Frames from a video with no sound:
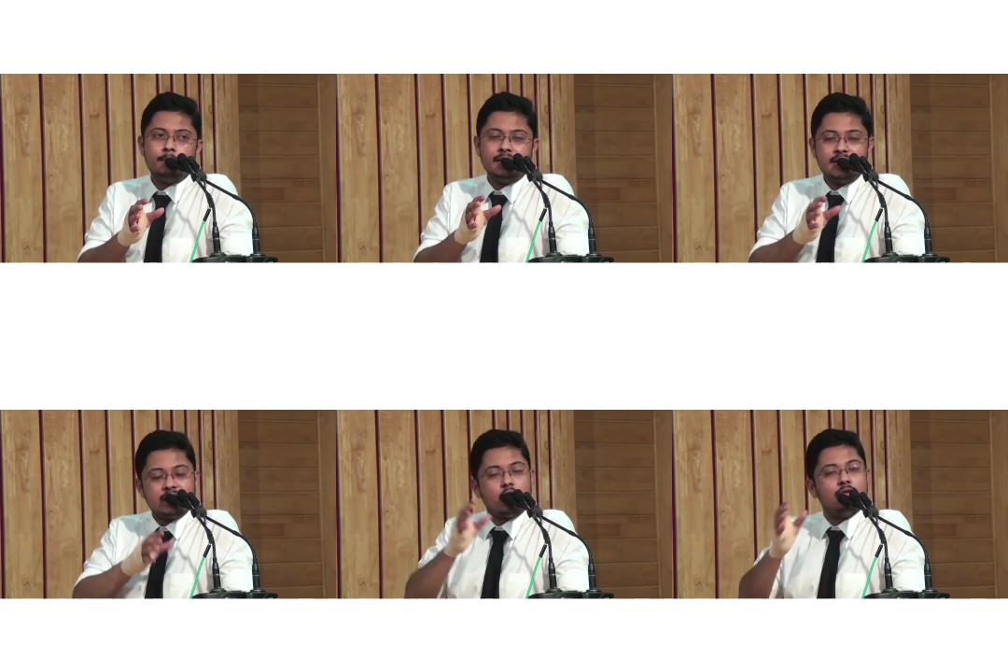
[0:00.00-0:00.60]

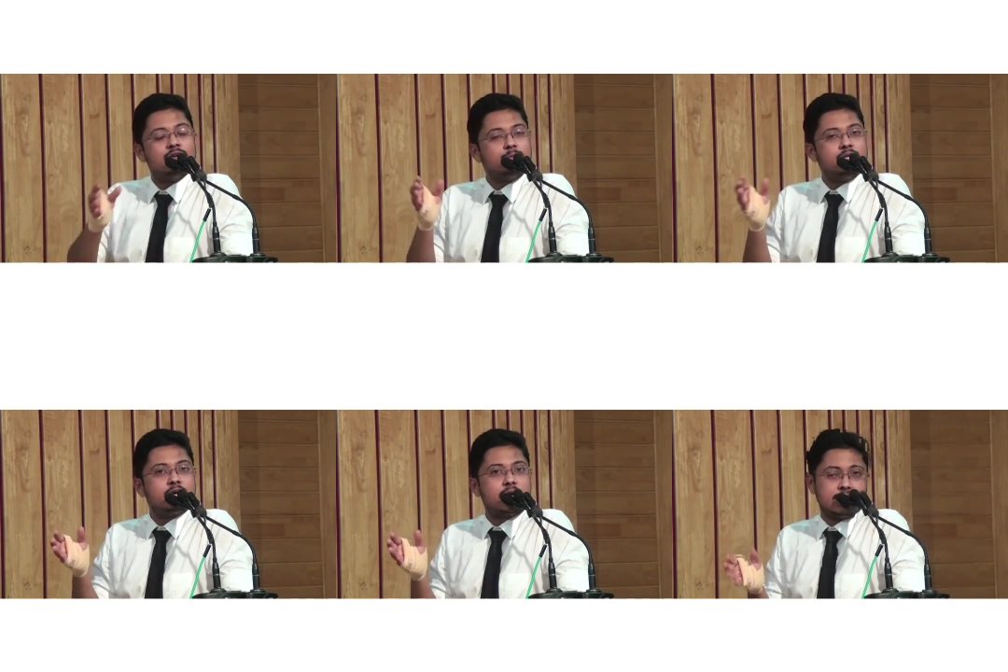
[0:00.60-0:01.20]
But that has always
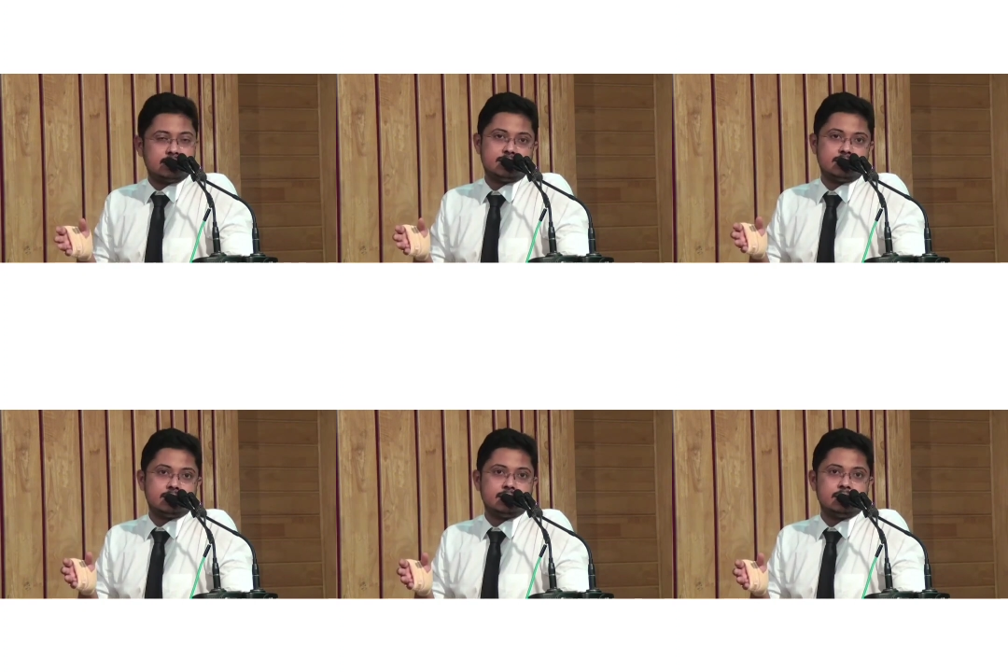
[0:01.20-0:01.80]
been the
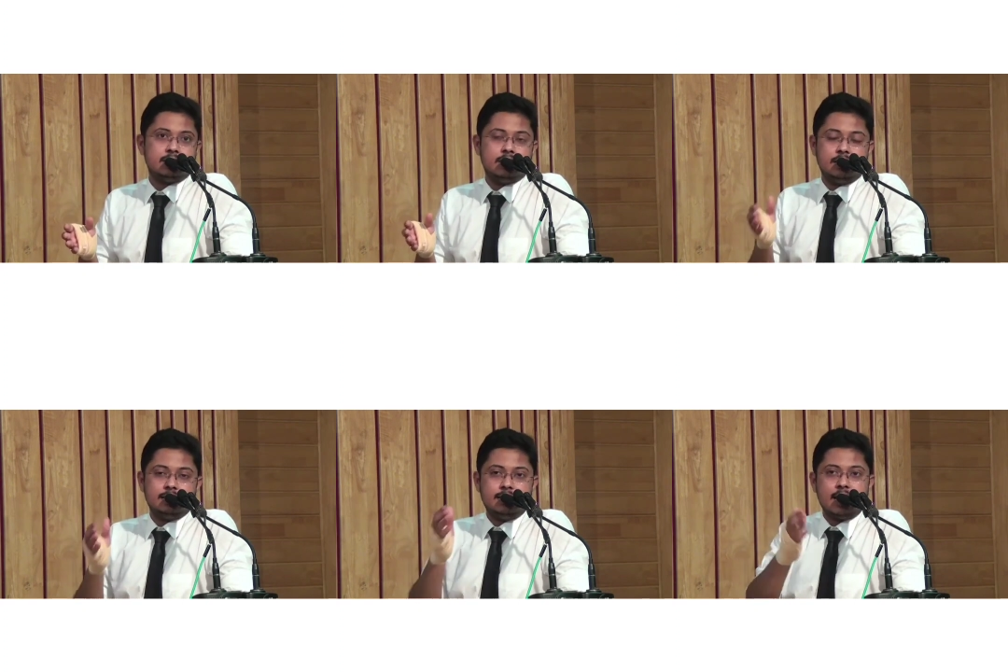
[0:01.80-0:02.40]
case.
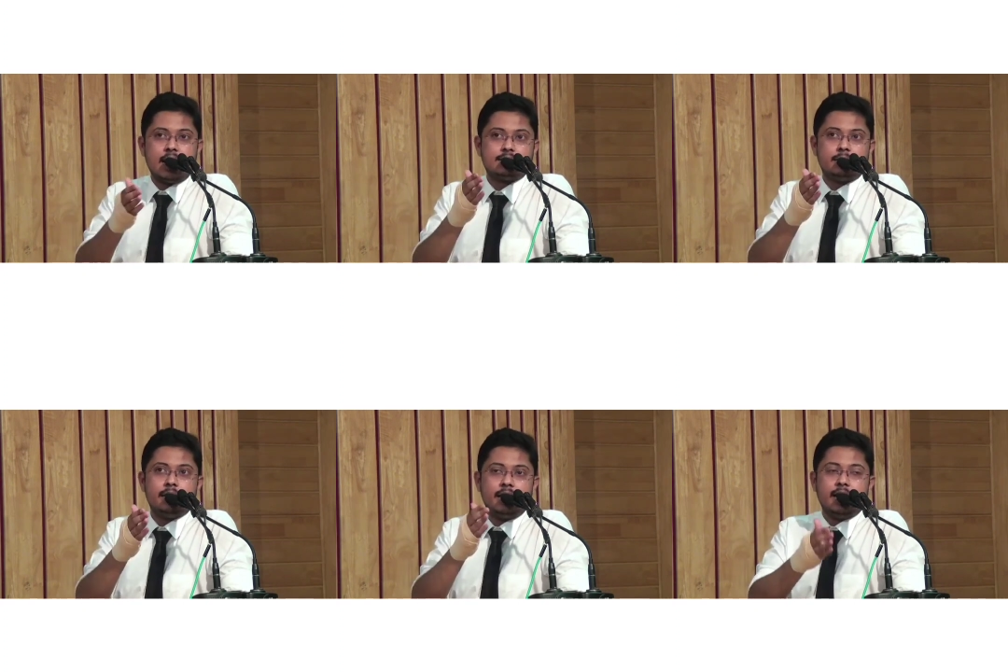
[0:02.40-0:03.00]
There are
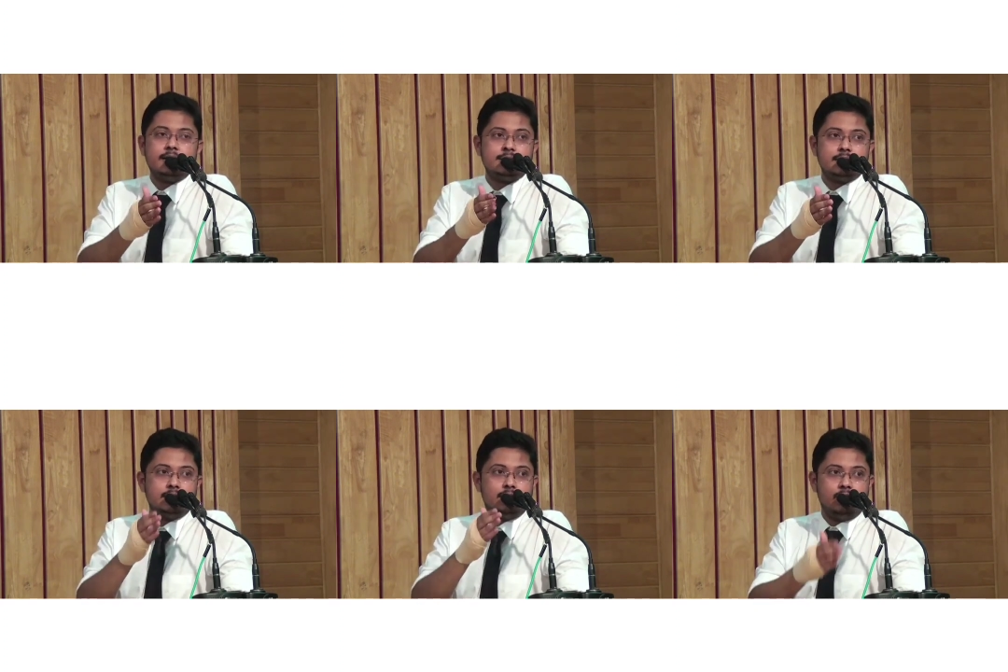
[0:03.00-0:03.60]
some
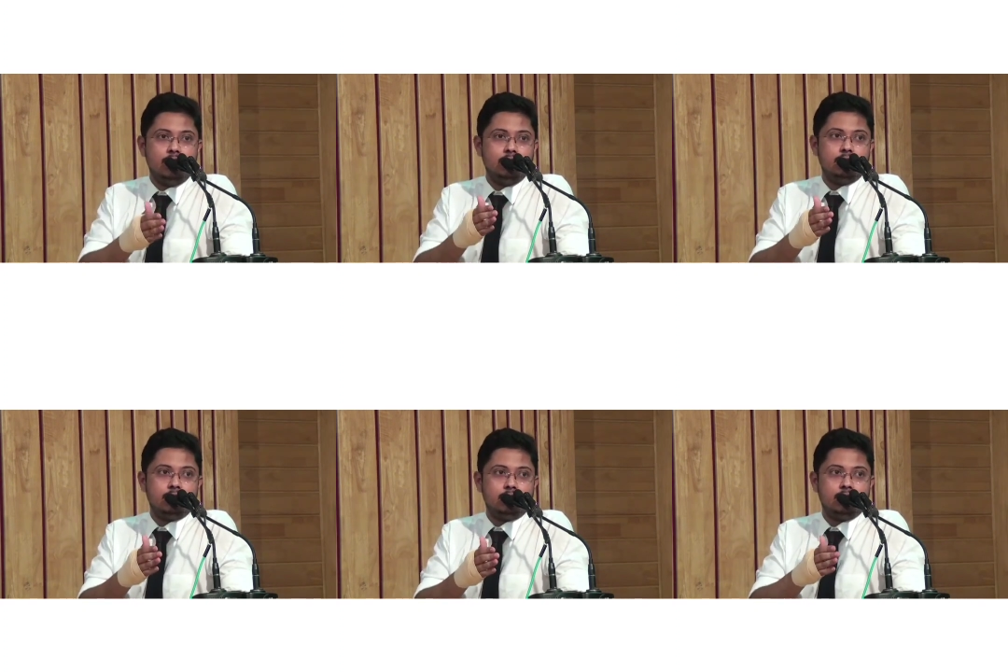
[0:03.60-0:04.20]
elites in the
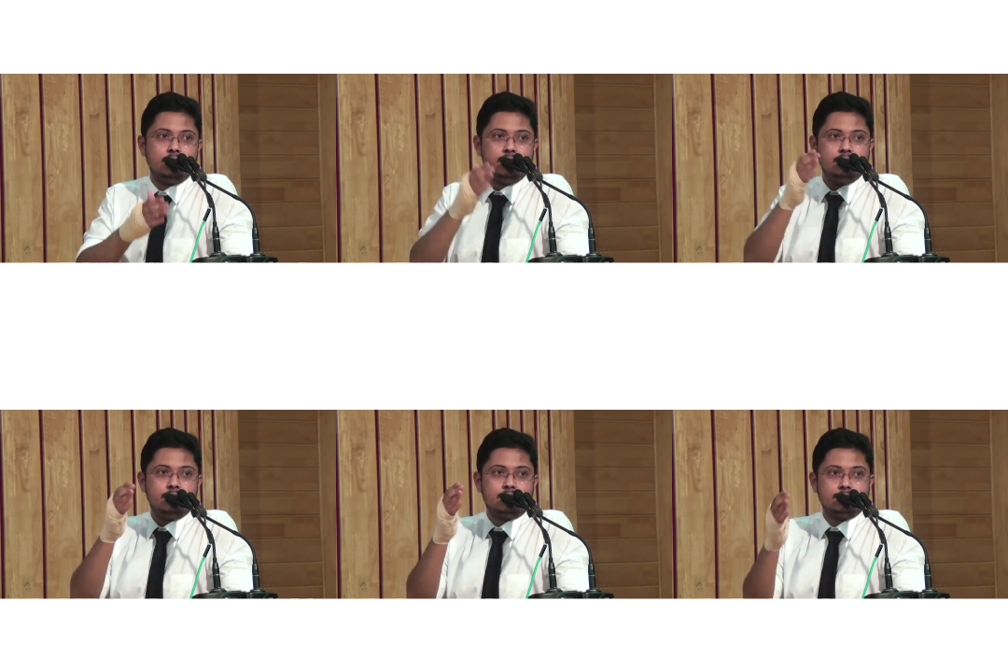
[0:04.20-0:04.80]
world
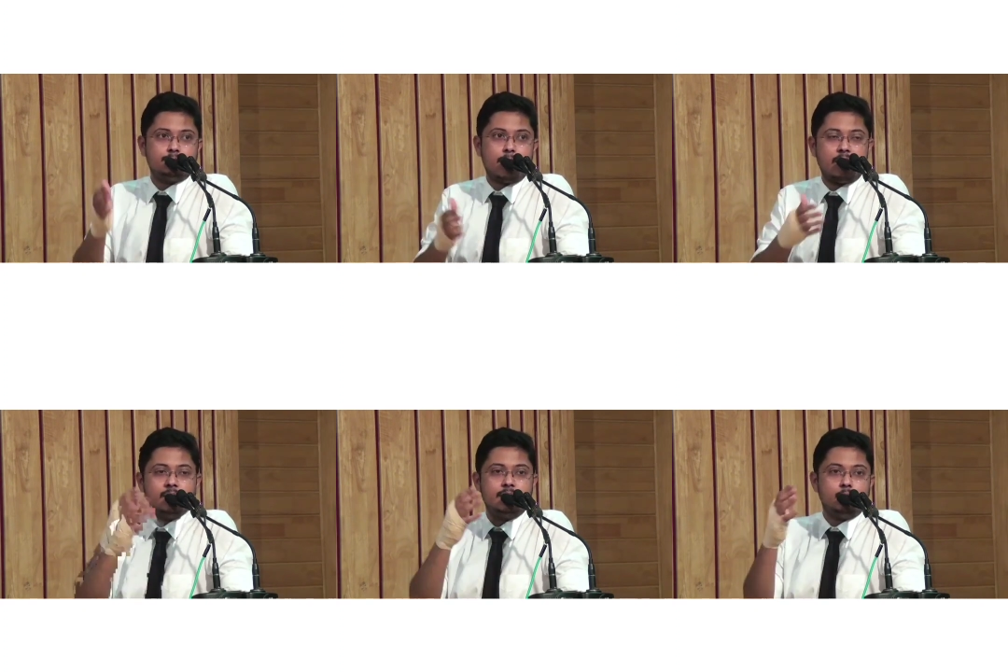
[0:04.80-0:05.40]
in terms of
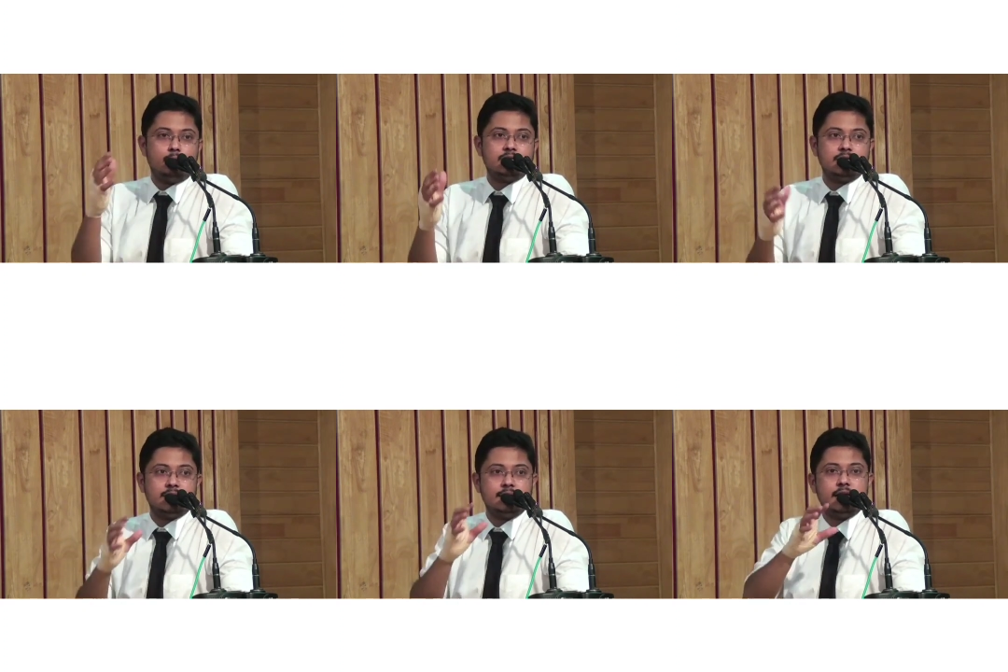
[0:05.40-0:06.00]
power
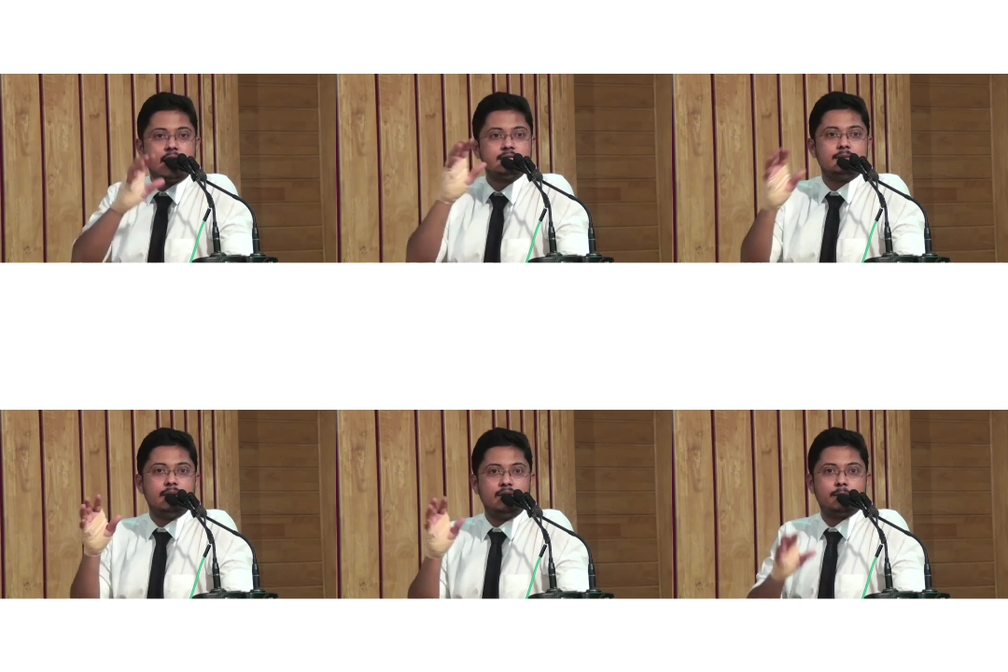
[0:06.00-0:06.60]
diplomacy, and then there are
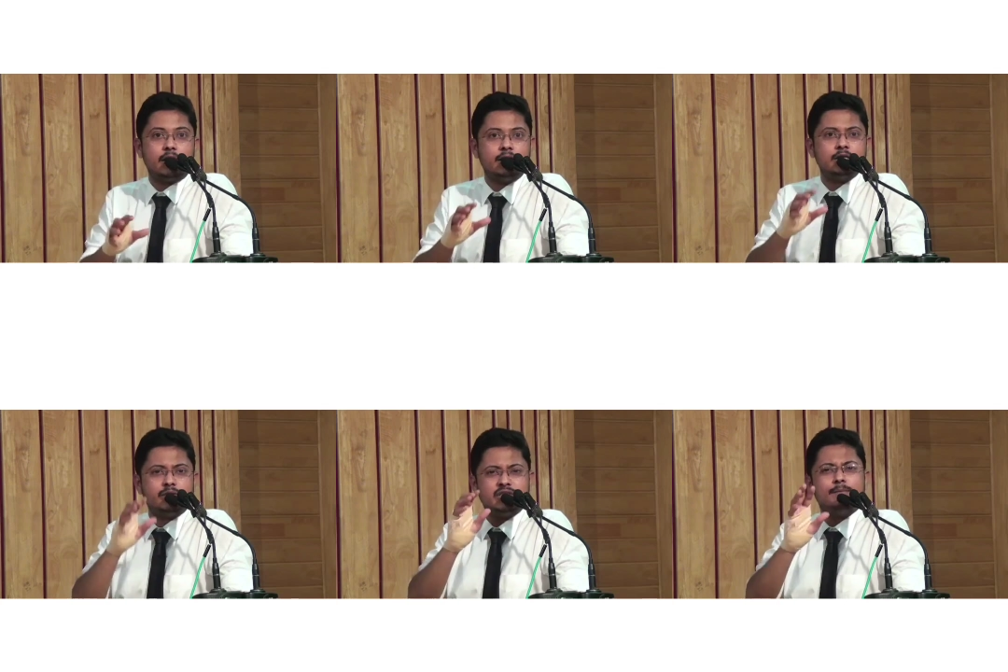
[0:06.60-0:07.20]
some developed
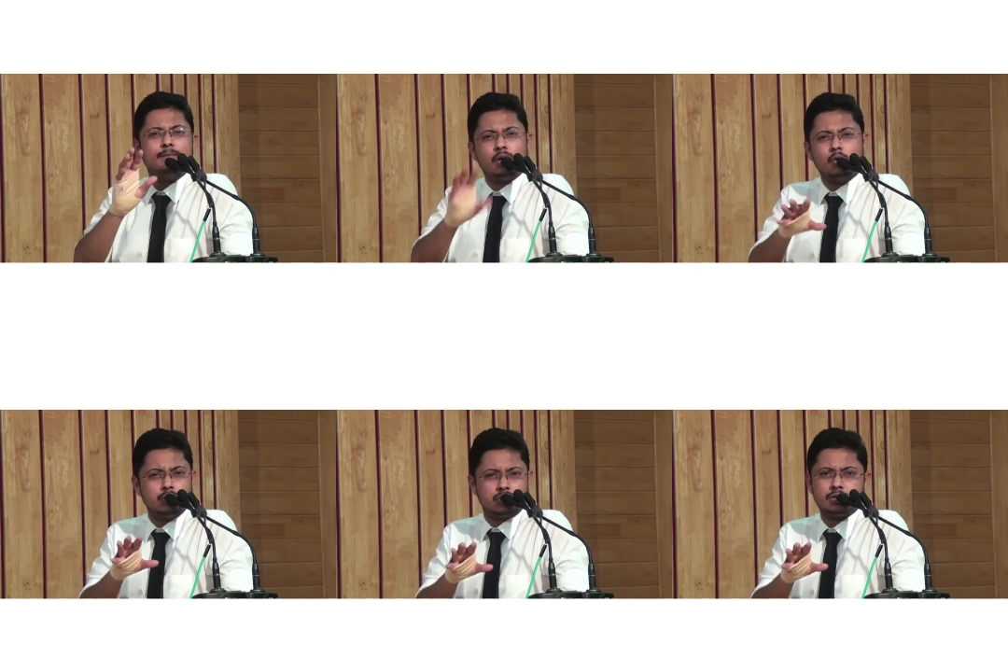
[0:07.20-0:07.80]
countries which shape
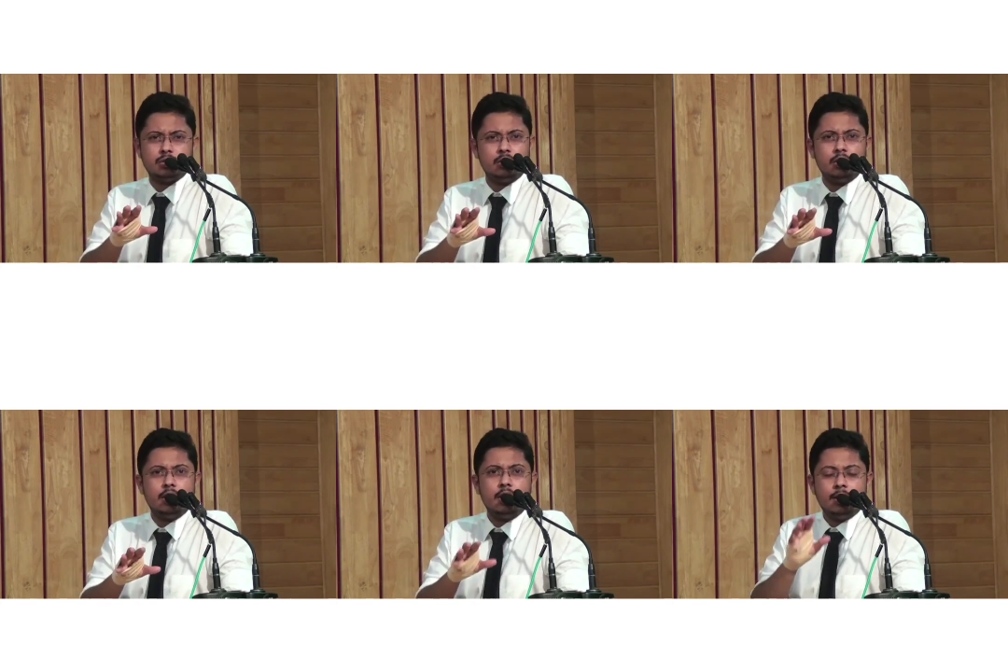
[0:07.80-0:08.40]
the rules.
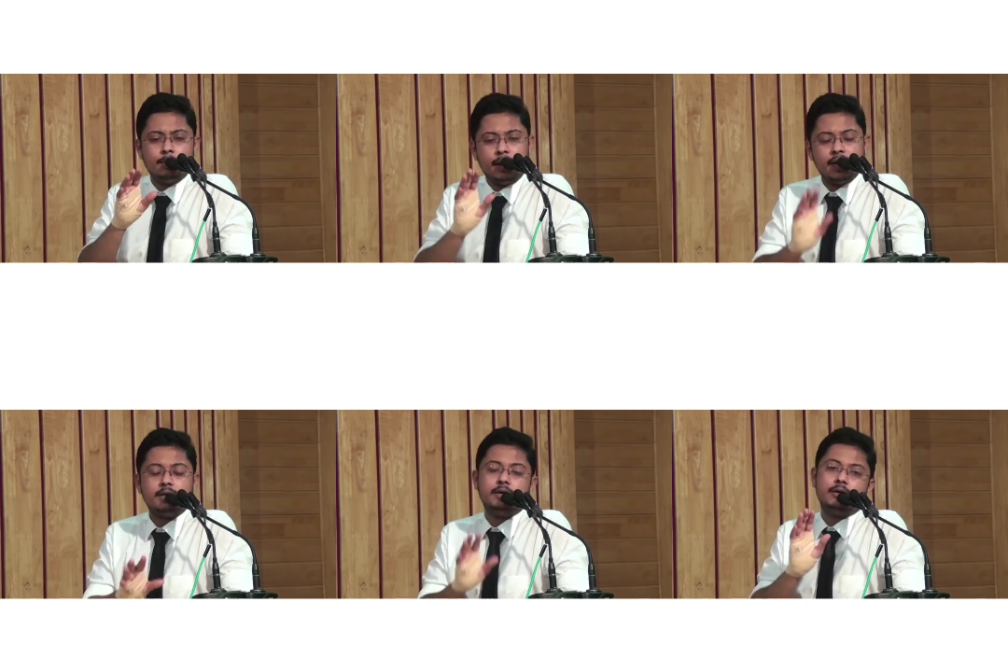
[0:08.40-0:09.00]

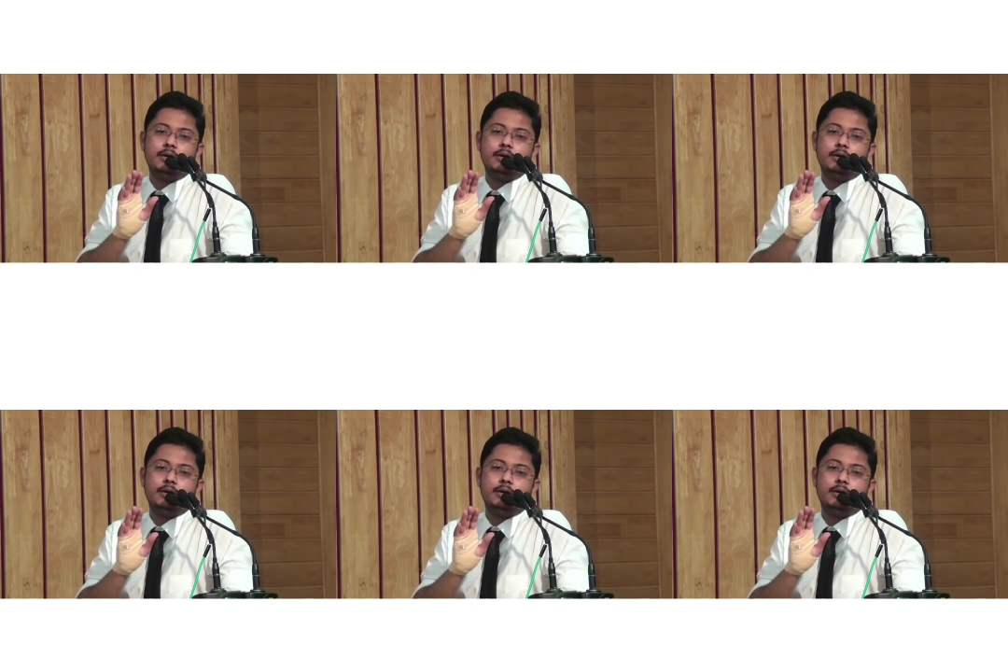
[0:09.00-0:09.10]
But